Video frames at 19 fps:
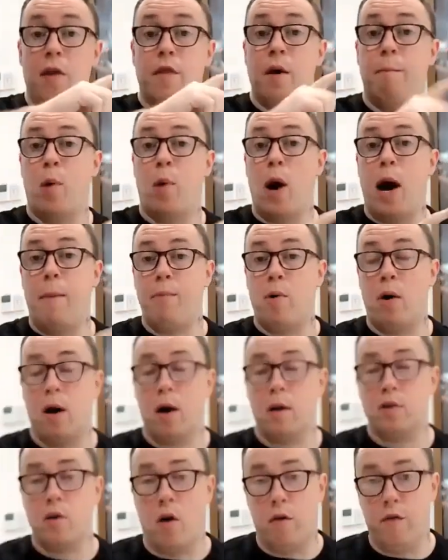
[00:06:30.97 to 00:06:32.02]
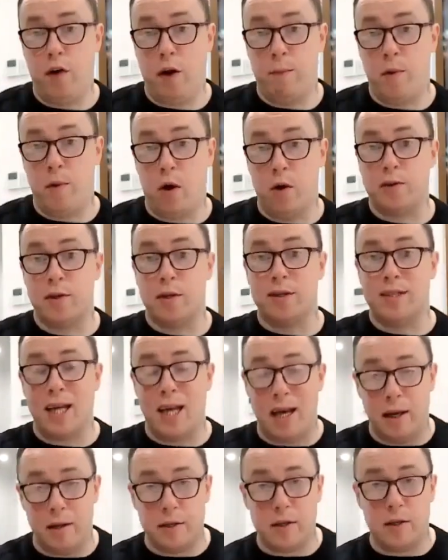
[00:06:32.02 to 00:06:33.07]
the byproduct of
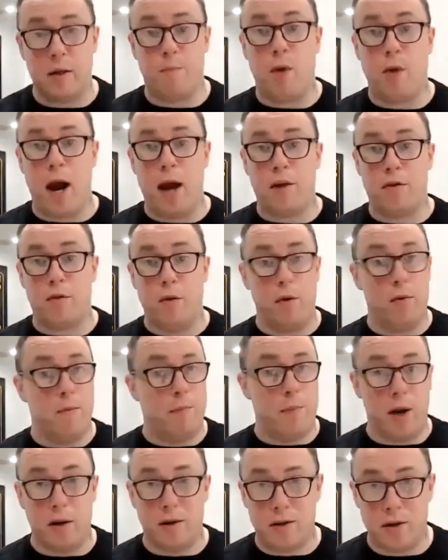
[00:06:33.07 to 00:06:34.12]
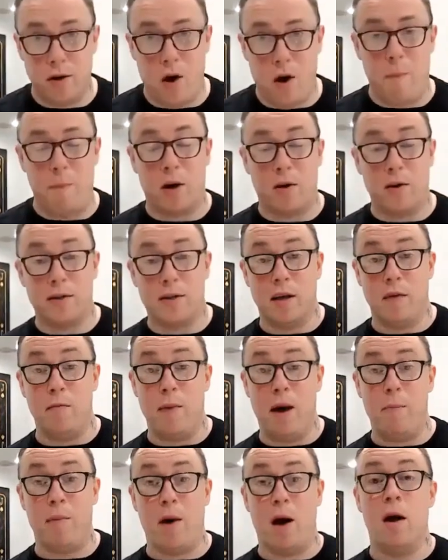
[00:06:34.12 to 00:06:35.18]
hypnosis is the breakthrough, but it's not, because they,
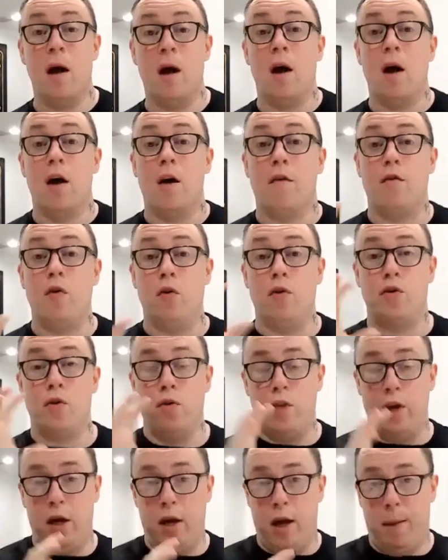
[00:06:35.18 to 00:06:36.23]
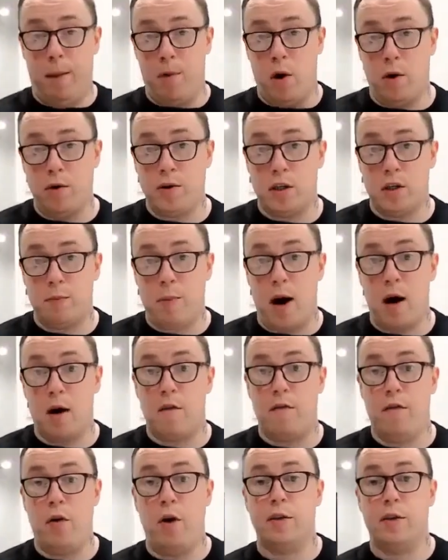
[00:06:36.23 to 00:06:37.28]
remember, if you do the hypnosis
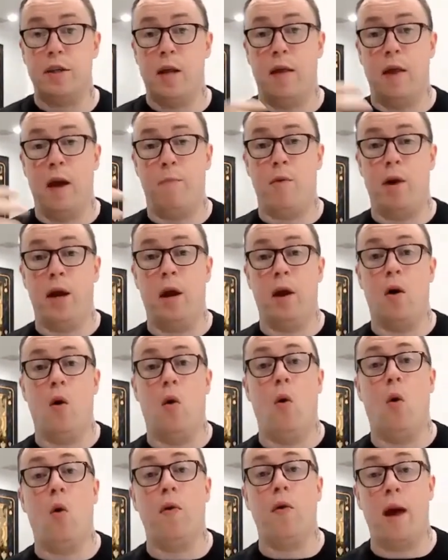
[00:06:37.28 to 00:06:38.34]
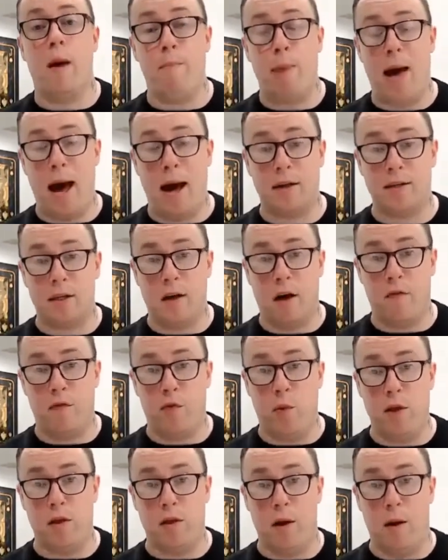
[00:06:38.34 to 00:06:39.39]
part first and they bring in all their bad stuff
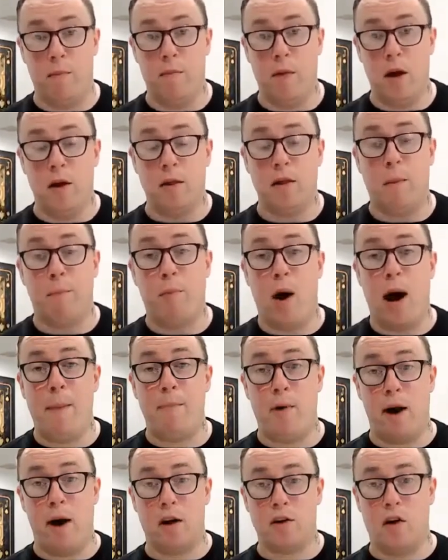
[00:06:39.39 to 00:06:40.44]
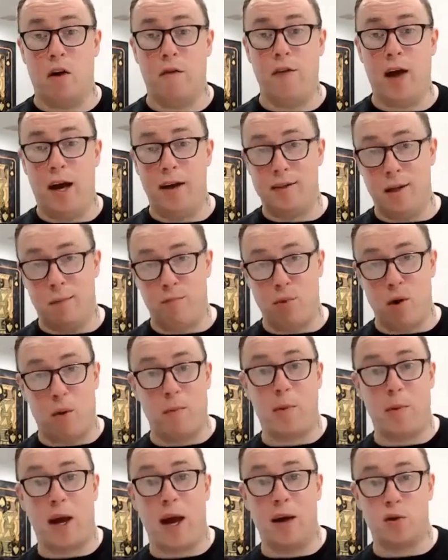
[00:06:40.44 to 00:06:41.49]
with them, the byproduct of that is the
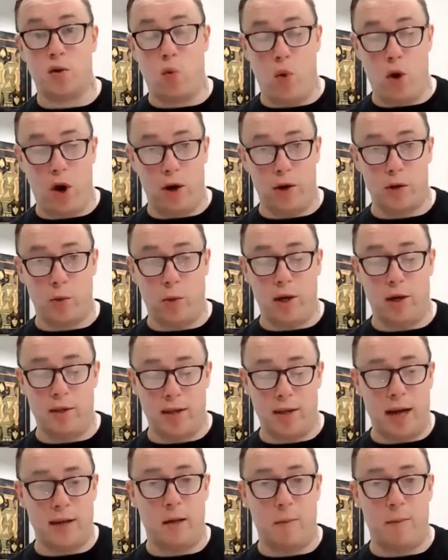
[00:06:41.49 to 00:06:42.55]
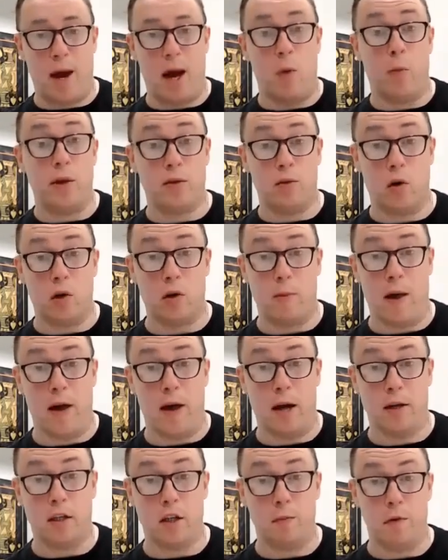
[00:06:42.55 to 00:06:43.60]
problem gets worse. We exacerbate it. We talked about
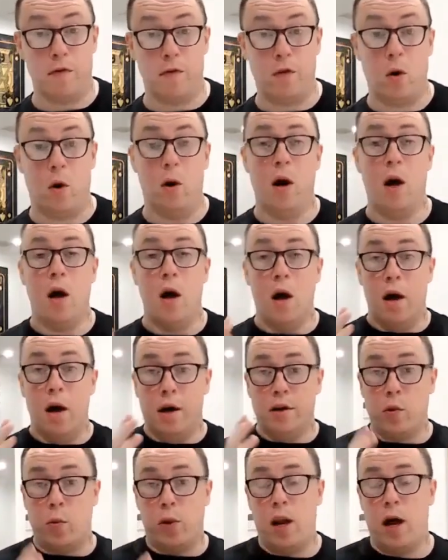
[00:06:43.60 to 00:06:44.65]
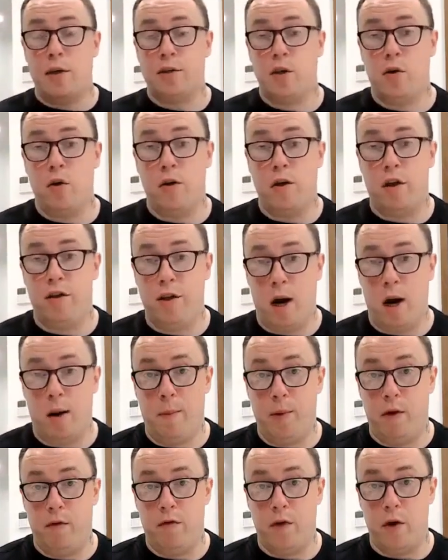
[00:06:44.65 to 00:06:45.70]
that just before. So we like to do the
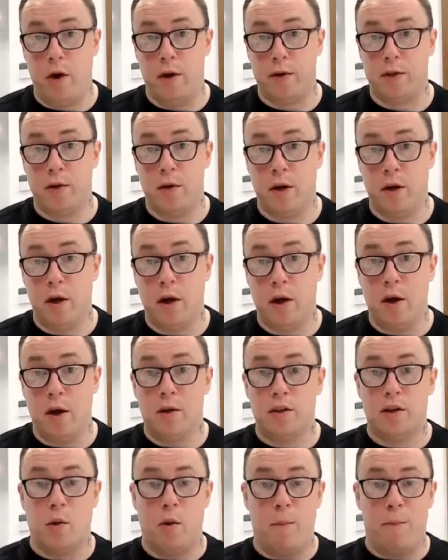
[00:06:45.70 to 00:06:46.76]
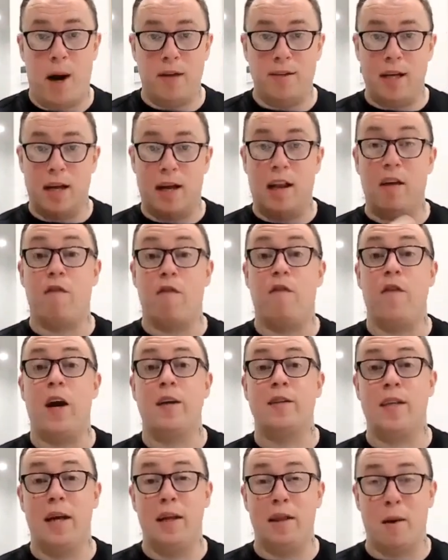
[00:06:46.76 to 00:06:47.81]
therapy first. So we're basically
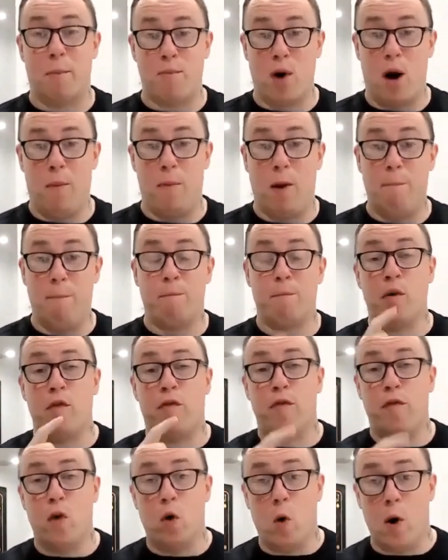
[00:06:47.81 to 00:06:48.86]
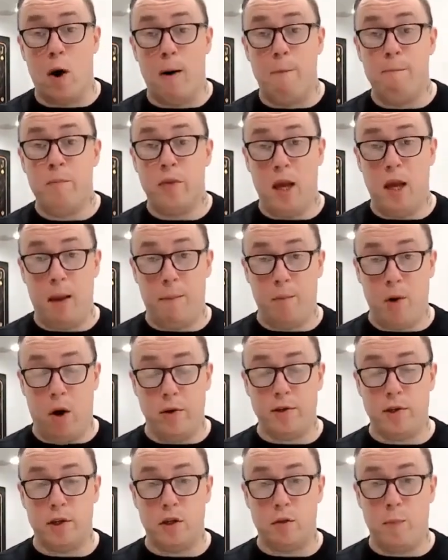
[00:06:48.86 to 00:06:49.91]
fixing the problem before the
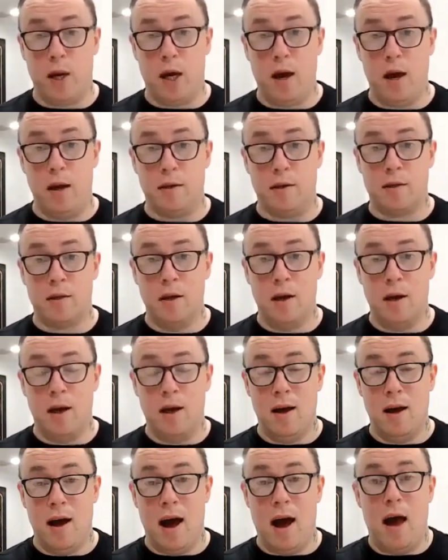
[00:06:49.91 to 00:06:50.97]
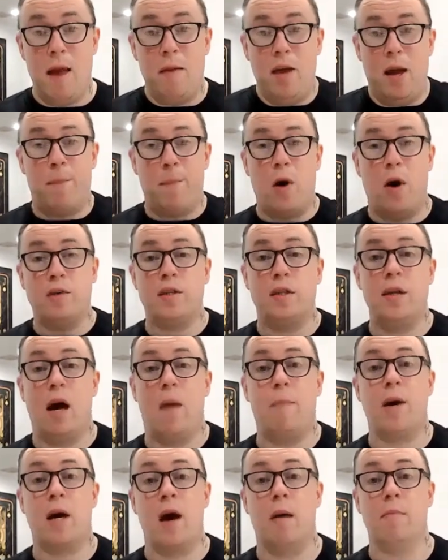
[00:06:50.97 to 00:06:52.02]
hypnosis begins. And the hypnosis
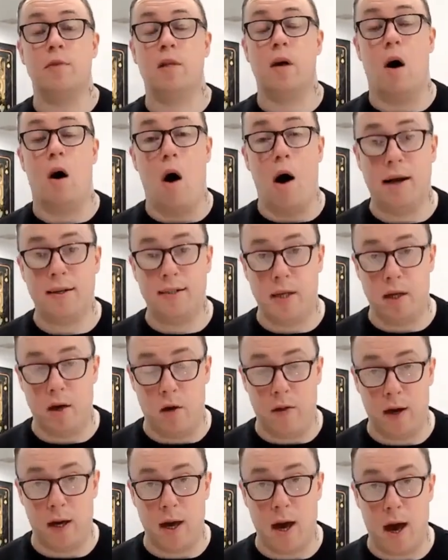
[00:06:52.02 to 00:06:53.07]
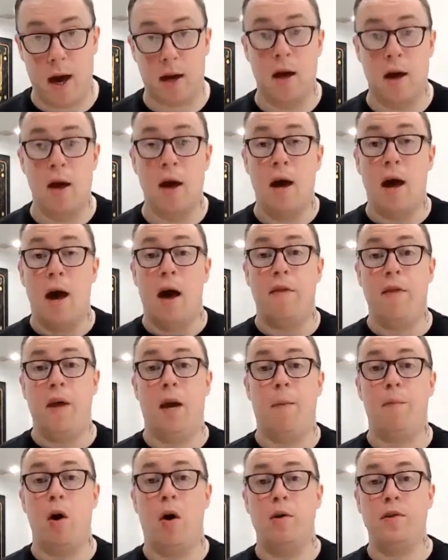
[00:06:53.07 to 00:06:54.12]
now becomes the icing on the cake. And the
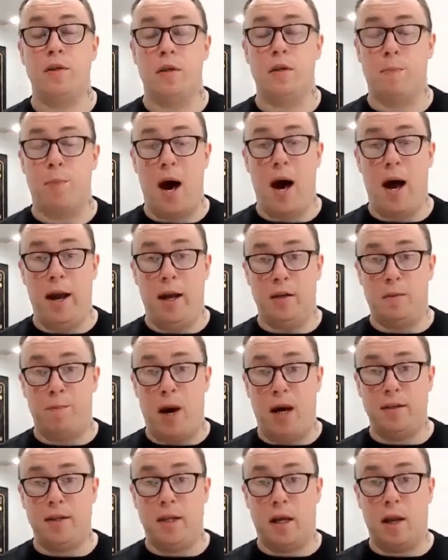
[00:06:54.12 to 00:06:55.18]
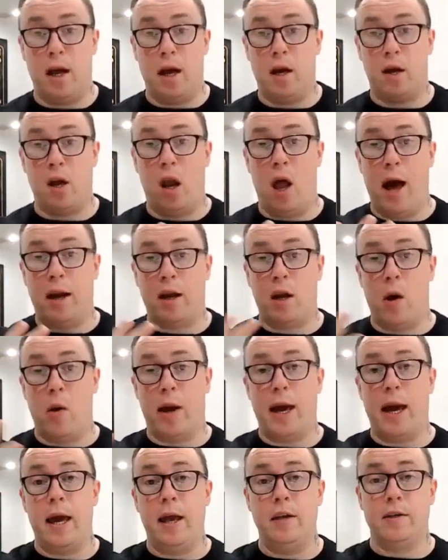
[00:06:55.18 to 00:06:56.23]
hypnosis part is basically a client
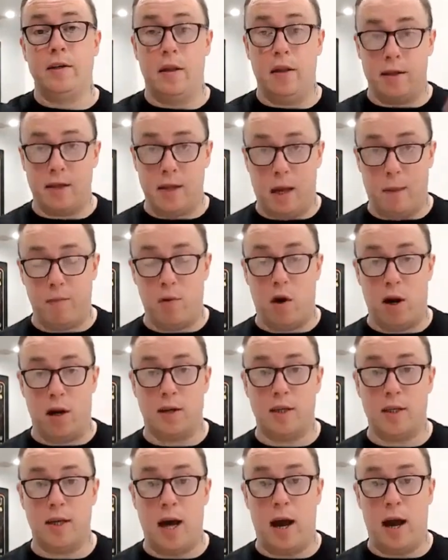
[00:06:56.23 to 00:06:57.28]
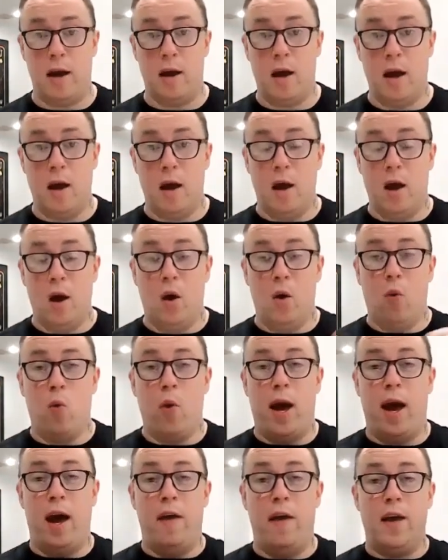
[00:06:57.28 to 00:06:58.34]
going into this hypnotic state
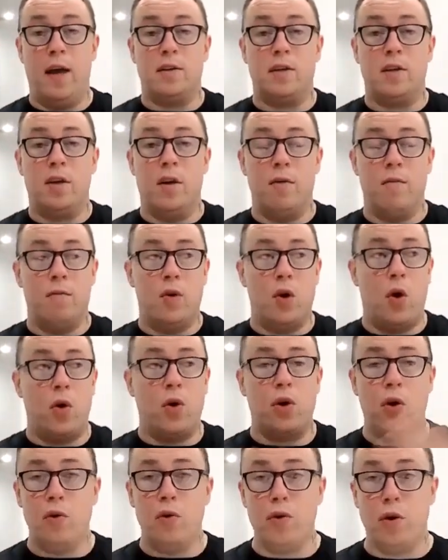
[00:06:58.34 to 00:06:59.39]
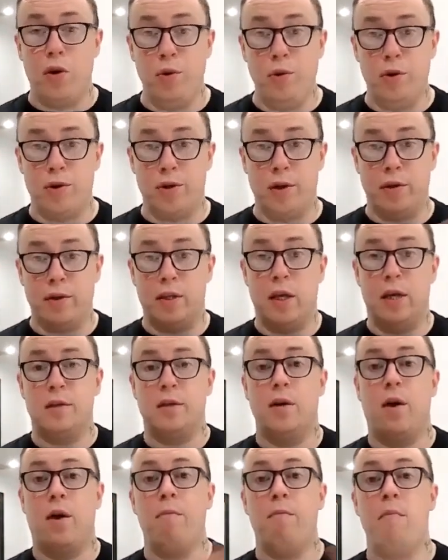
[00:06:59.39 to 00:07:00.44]
where there's no conclusions,
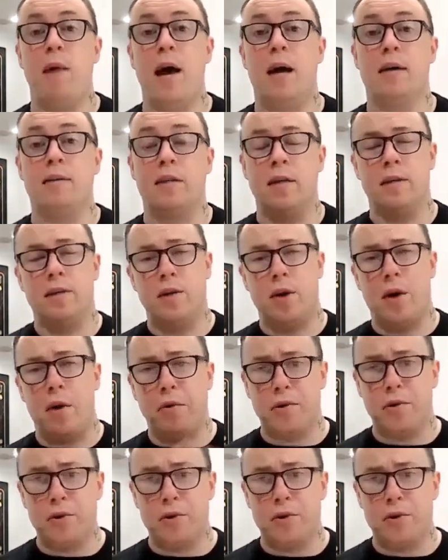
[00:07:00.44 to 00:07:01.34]
there's no mess, there's no